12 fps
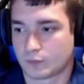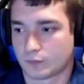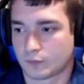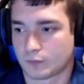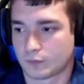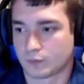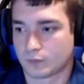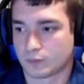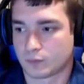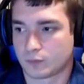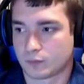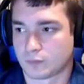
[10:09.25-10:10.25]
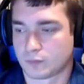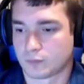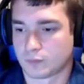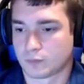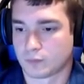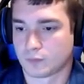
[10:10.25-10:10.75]

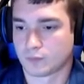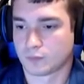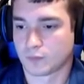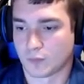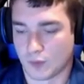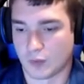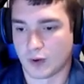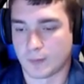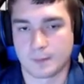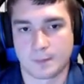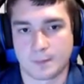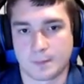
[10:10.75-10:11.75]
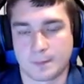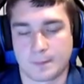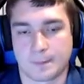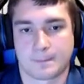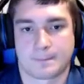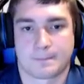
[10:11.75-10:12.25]

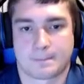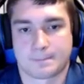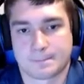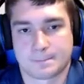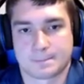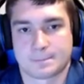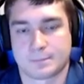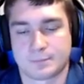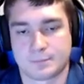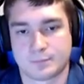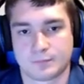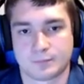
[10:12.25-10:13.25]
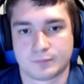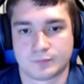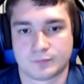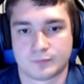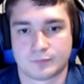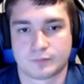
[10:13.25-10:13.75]

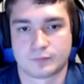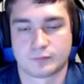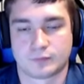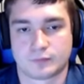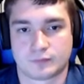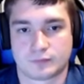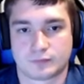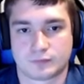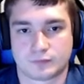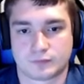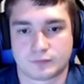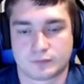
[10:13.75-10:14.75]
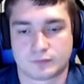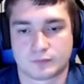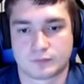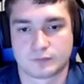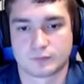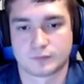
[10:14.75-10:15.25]

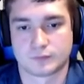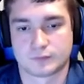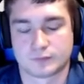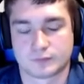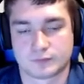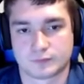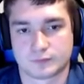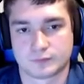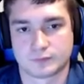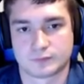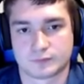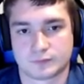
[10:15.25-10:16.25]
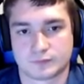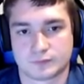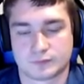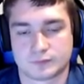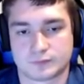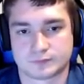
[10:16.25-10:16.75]

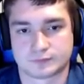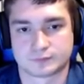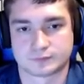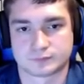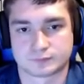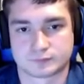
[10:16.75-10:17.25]
This person isn't speaking.